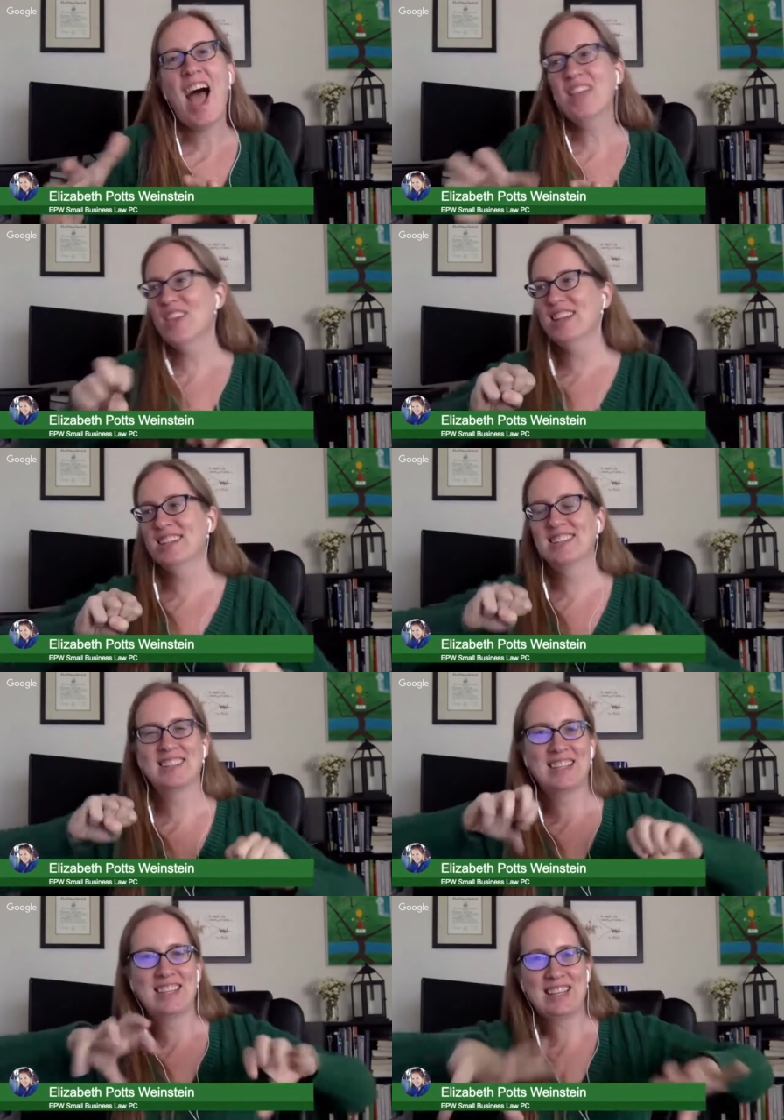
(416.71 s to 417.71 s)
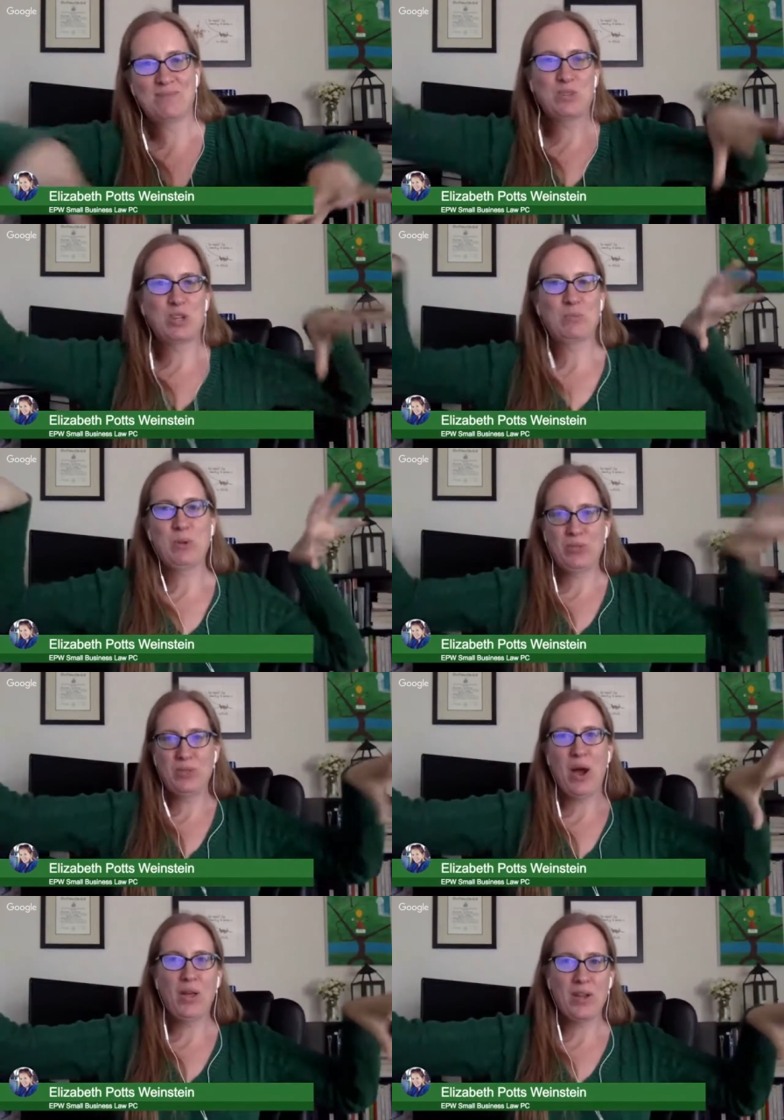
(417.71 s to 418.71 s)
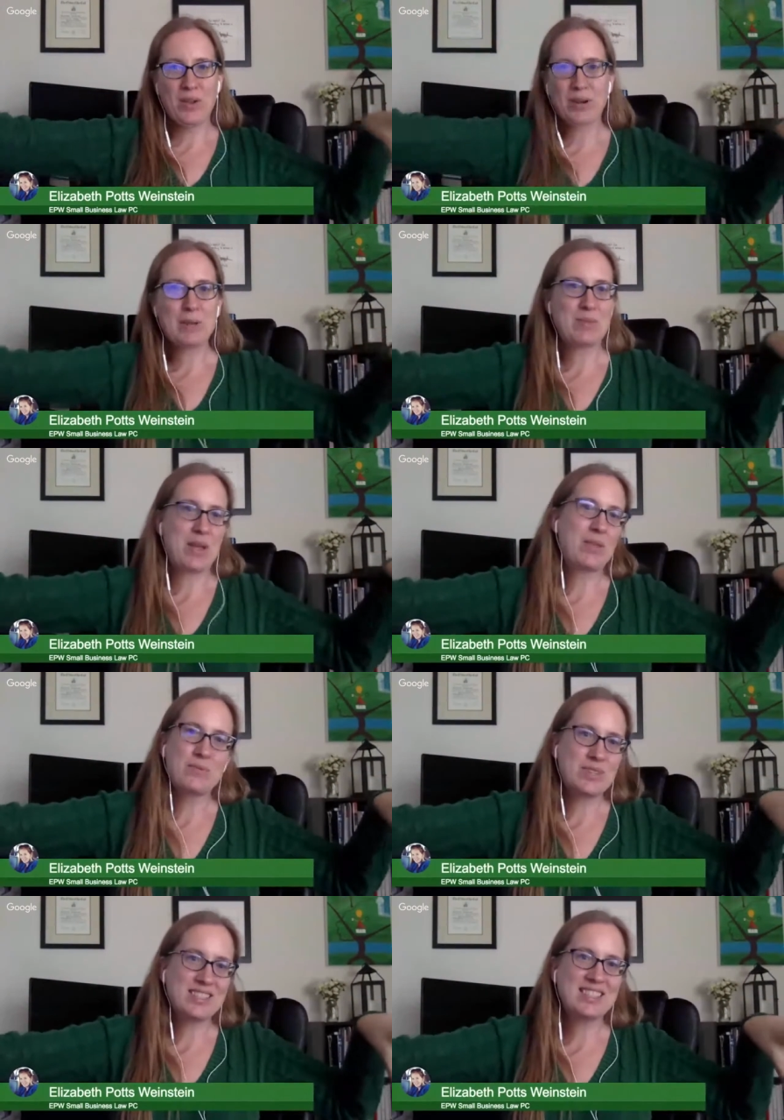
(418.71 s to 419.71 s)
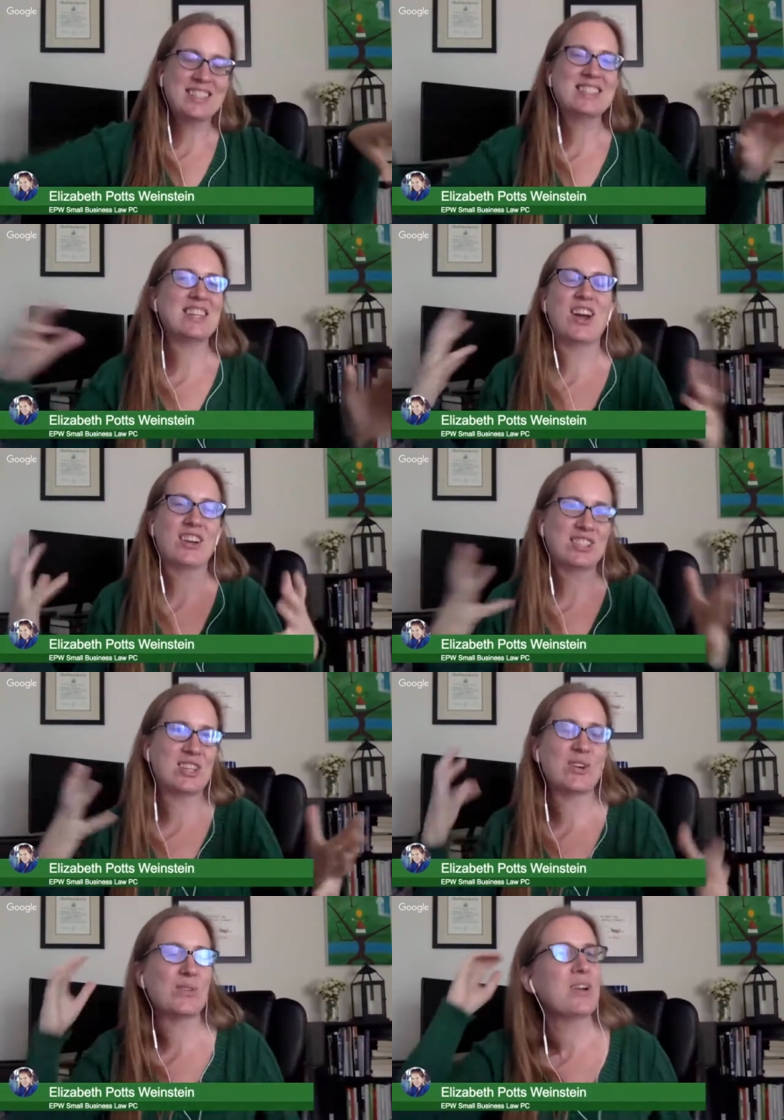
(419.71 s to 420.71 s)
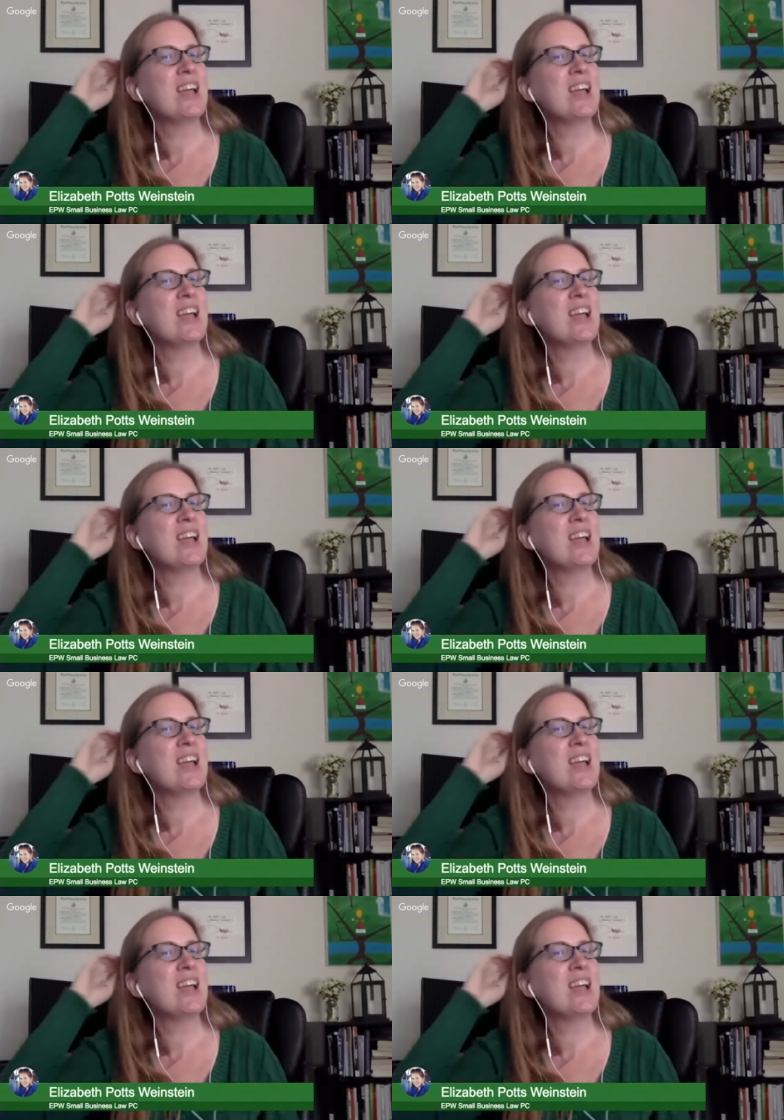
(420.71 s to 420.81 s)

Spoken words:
and then just put all the other income in the other businesses? So